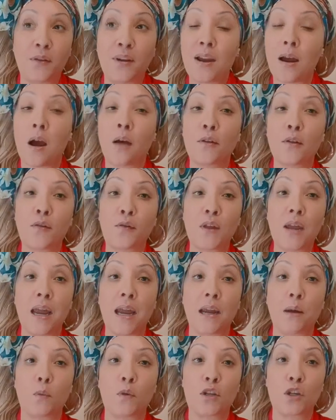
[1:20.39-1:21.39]
The other
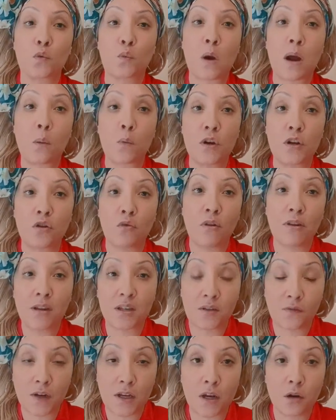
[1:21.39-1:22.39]
thing, which is why we're doing
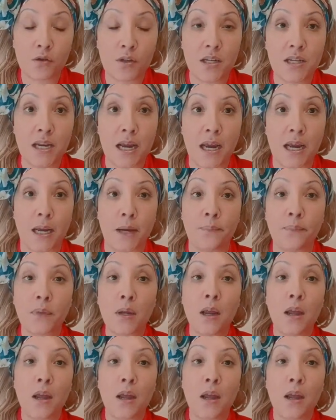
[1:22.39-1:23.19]
this video today,